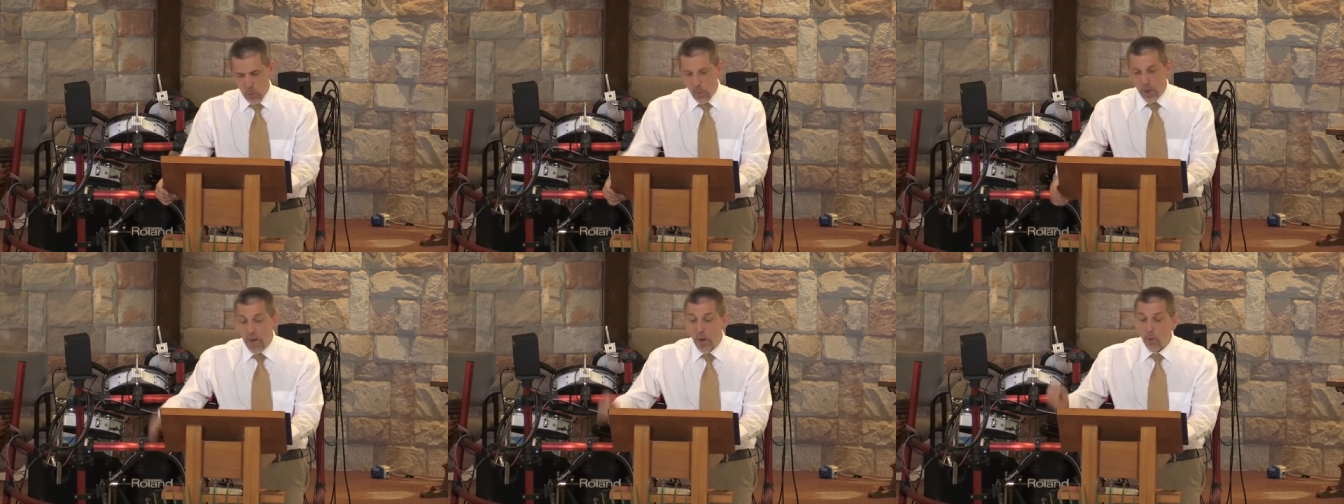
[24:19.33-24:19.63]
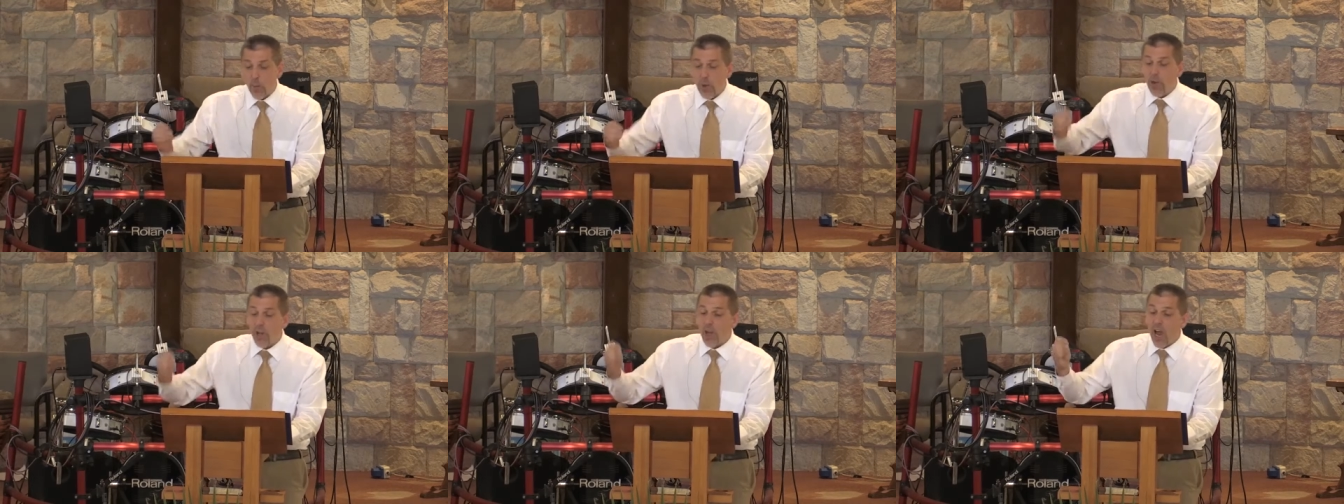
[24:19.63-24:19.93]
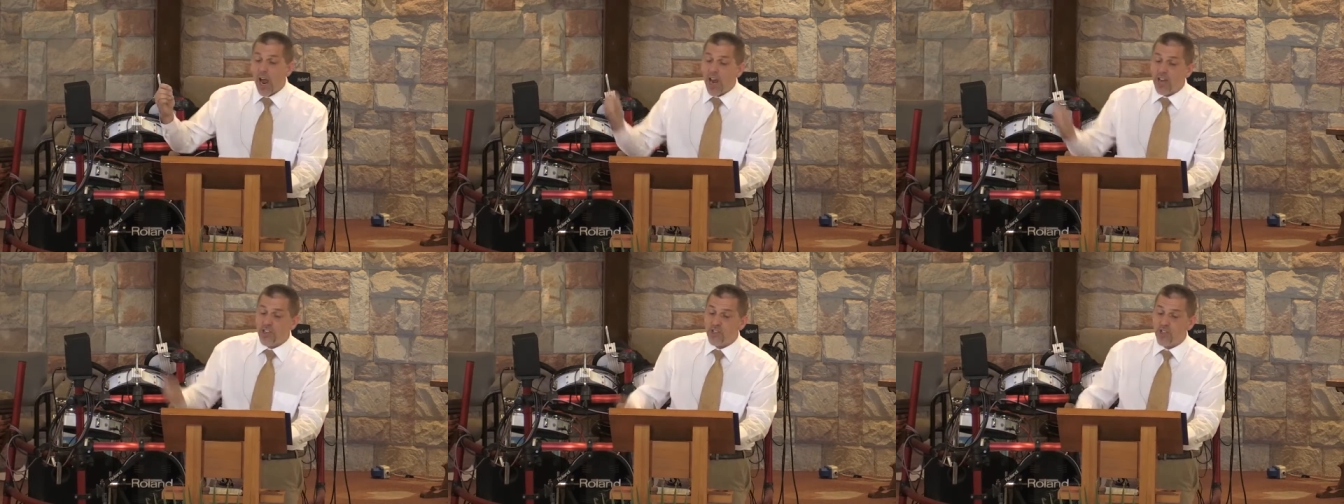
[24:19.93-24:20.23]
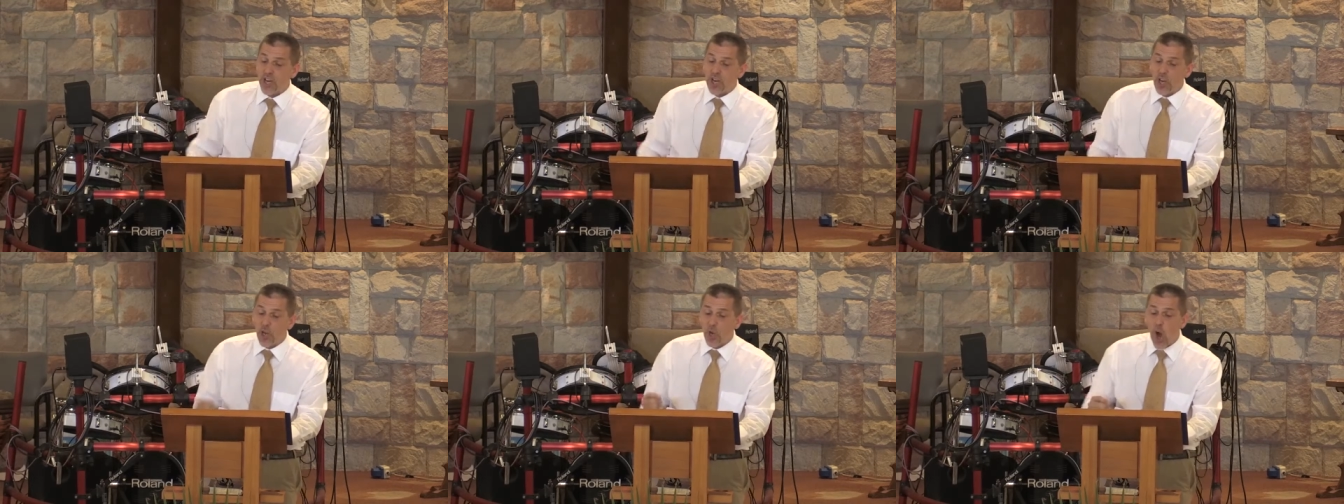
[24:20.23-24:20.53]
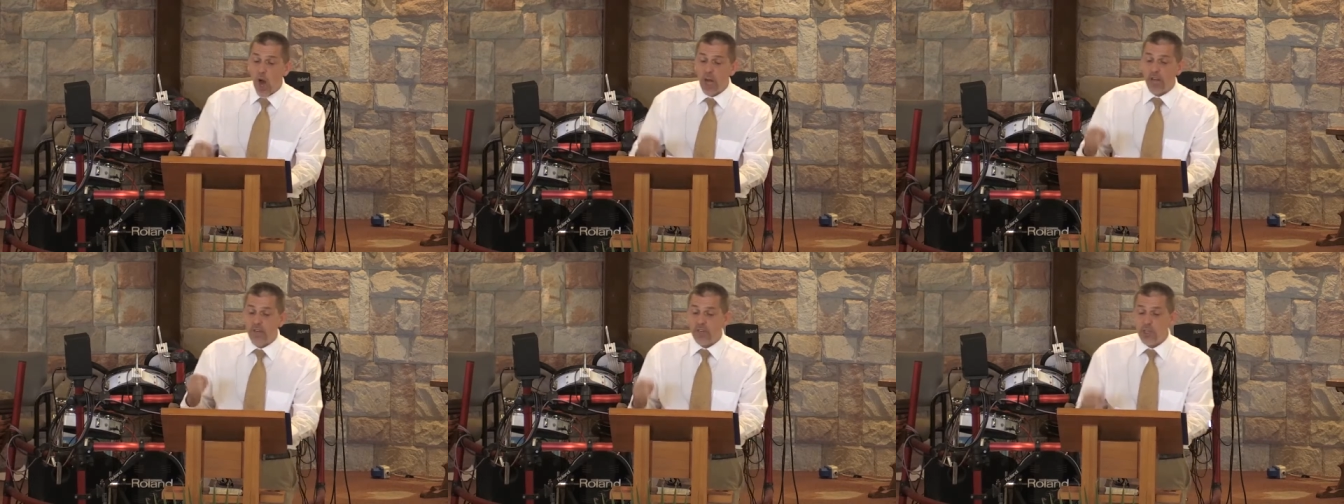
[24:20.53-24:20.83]
When I realized I could
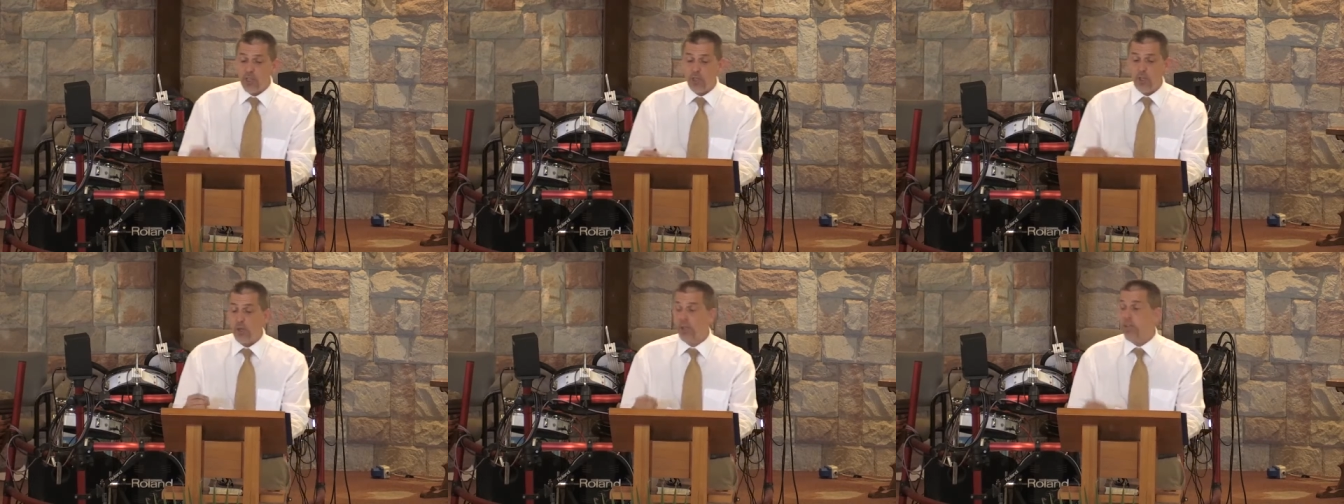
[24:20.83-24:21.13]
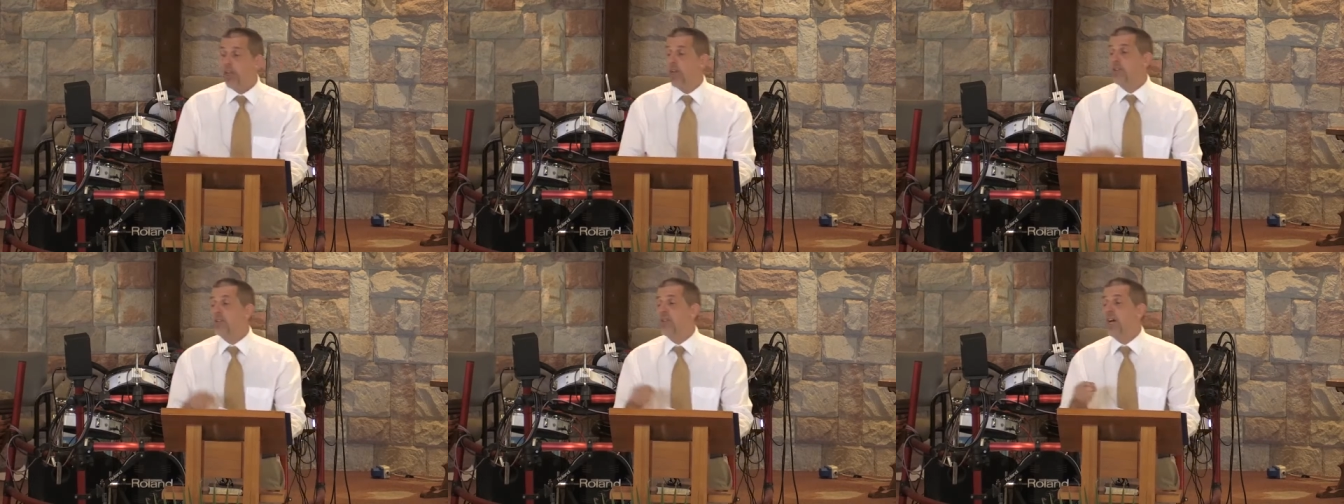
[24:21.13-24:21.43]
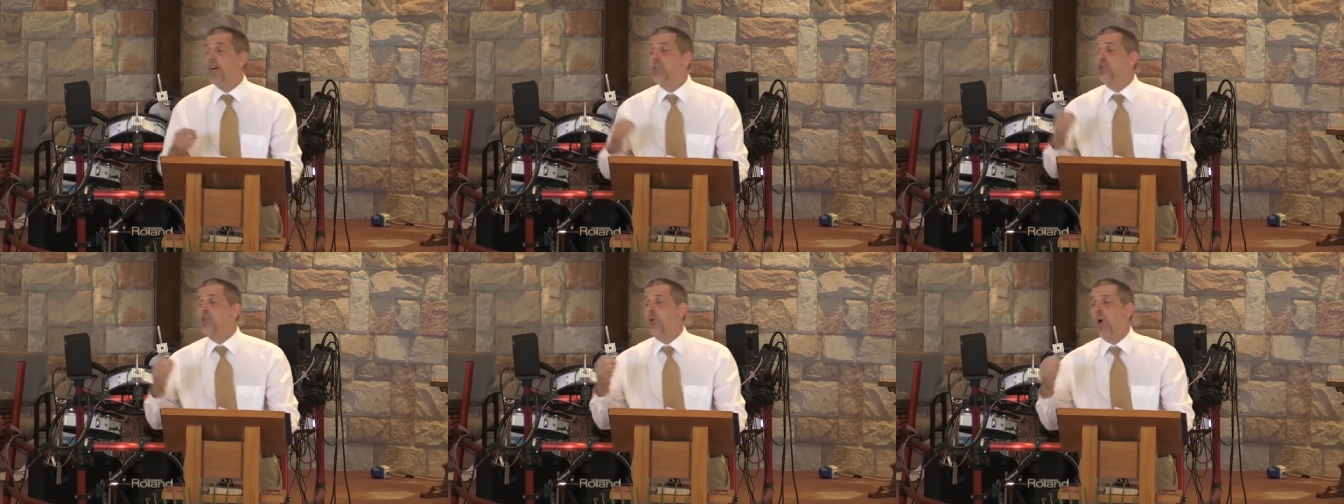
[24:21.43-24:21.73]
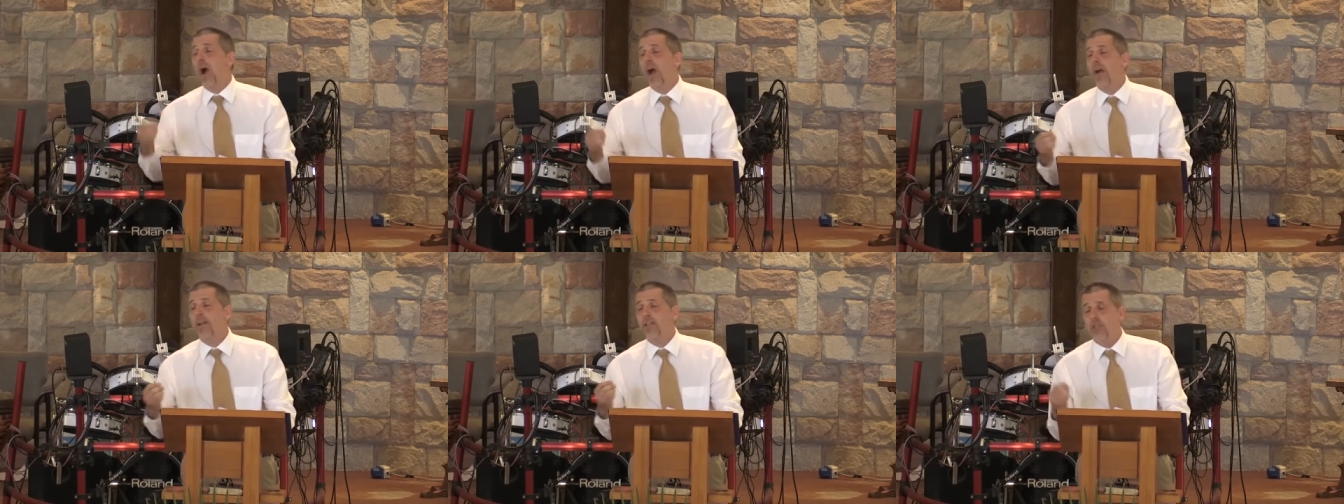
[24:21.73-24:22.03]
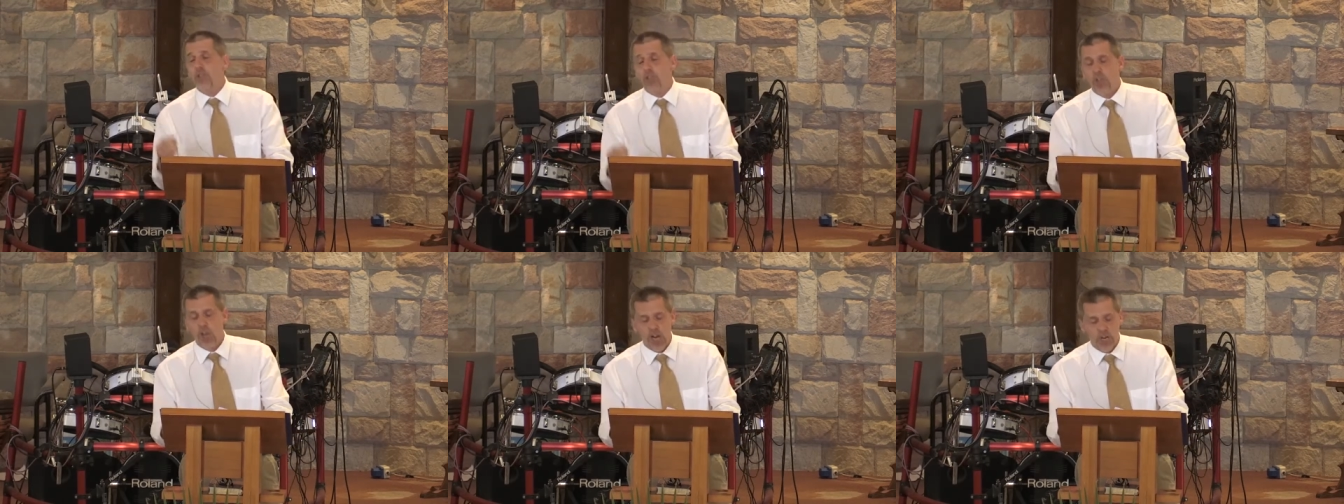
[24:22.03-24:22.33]
not even do this, I tried
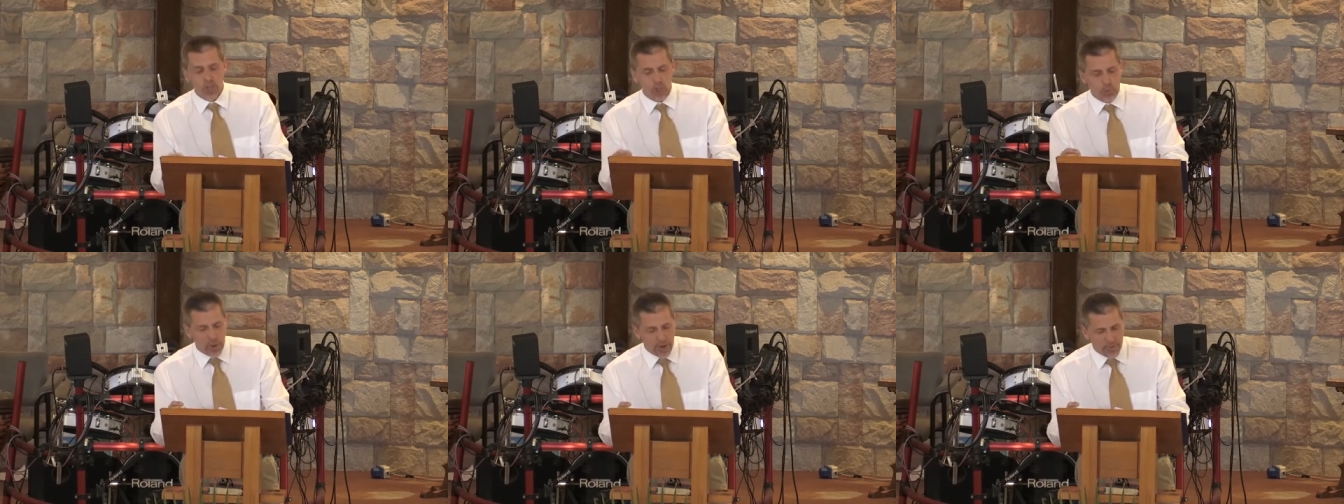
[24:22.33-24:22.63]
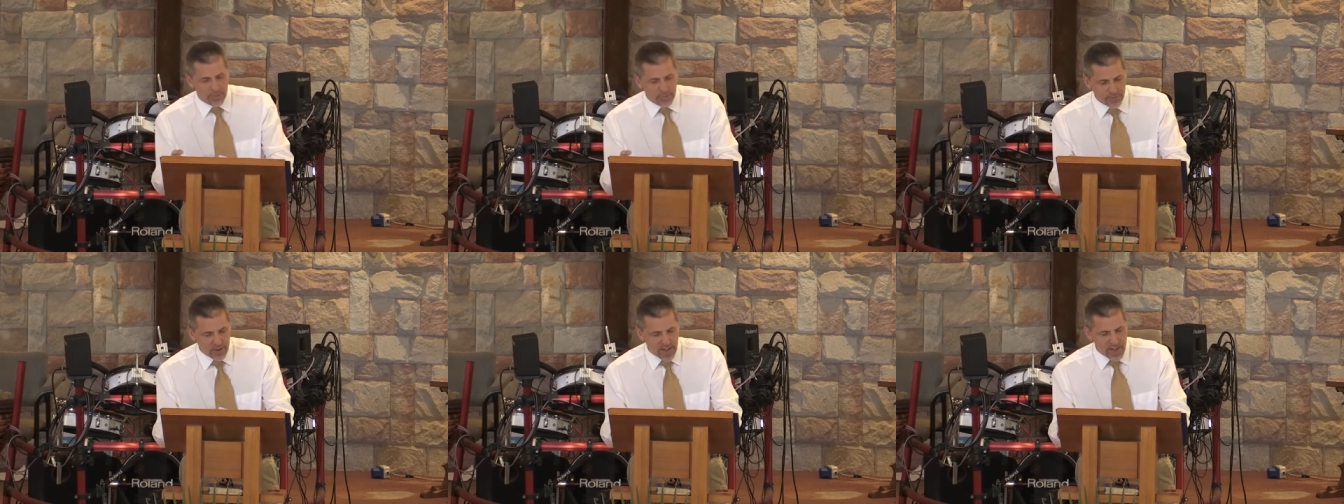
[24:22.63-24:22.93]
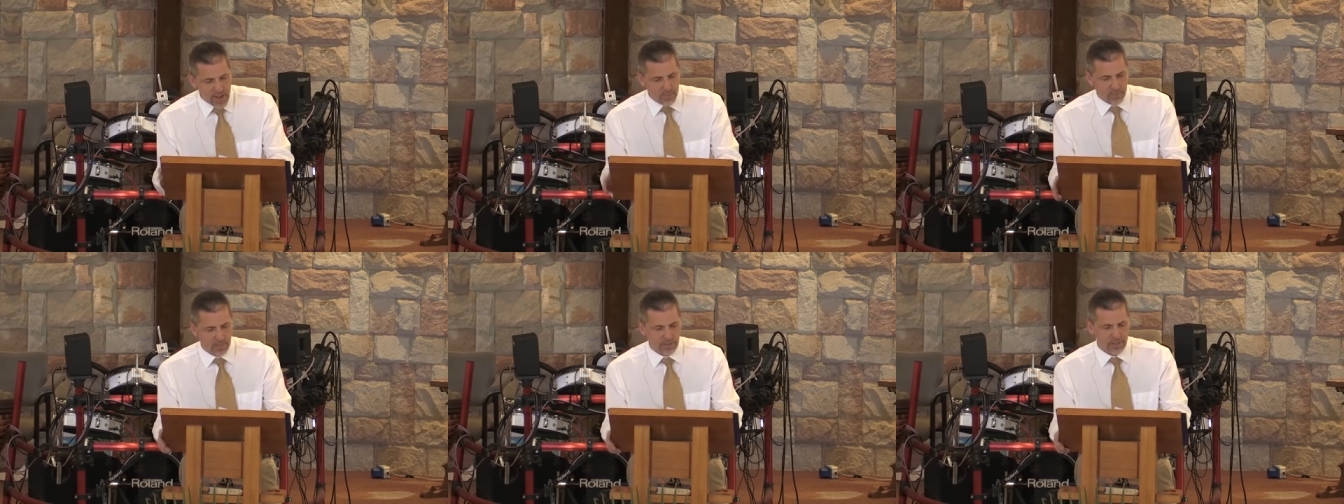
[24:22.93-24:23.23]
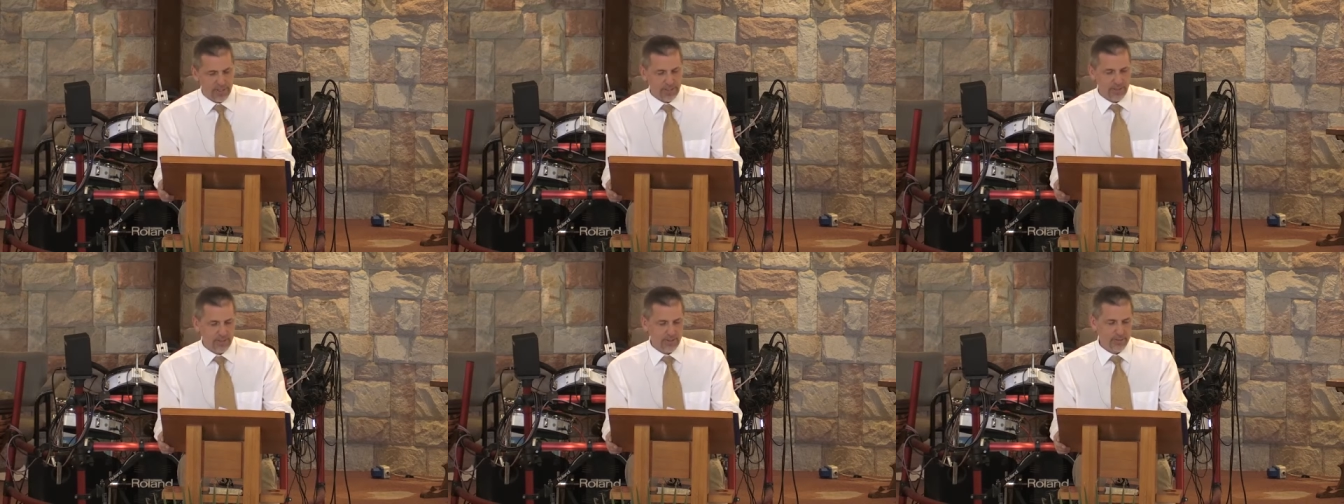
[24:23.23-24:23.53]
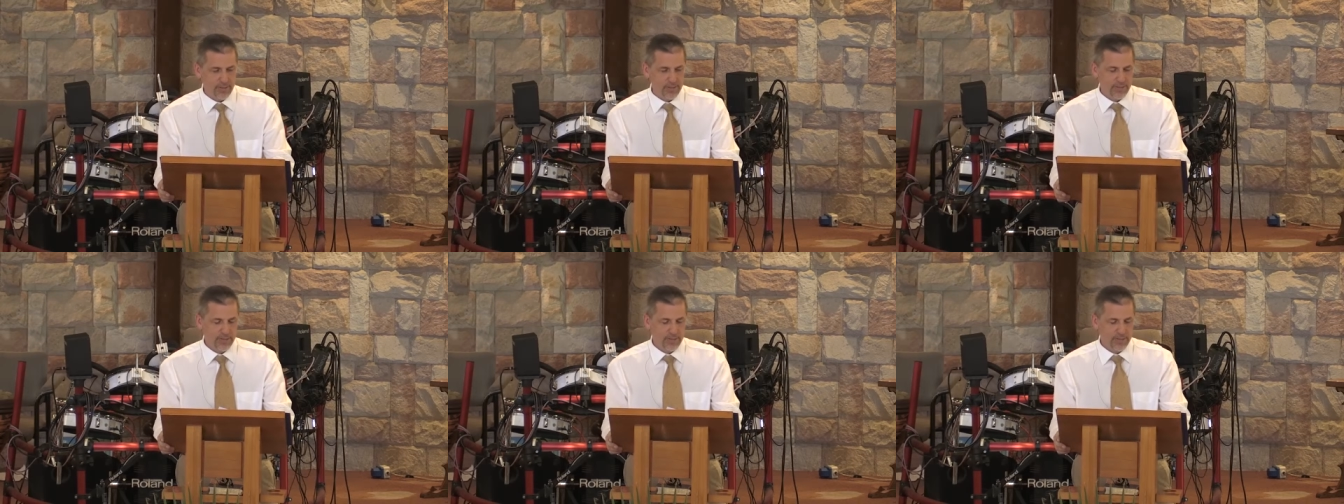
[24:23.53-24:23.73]
to change my family.